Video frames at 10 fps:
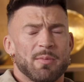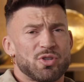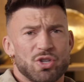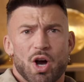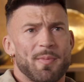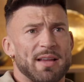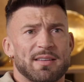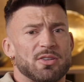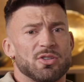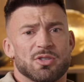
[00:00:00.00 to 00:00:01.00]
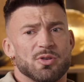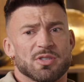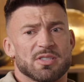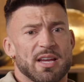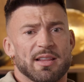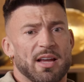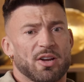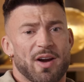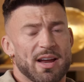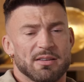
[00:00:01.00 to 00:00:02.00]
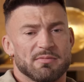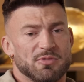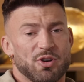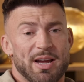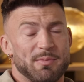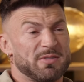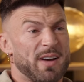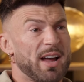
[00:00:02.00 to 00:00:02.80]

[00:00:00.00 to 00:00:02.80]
I'm sure my dad just used to say like crying was